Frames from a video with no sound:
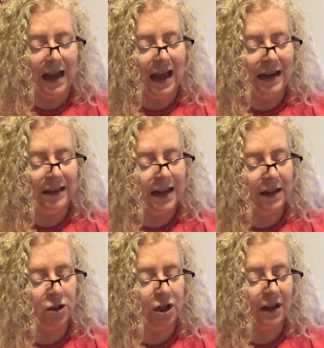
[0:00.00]
of
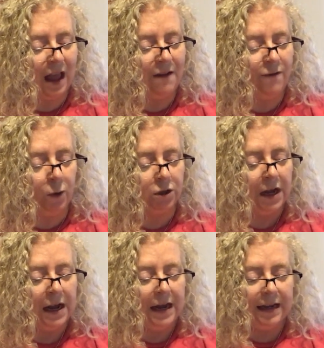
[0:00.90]
an
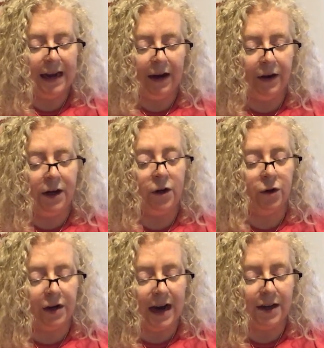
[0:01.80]
intelligent life force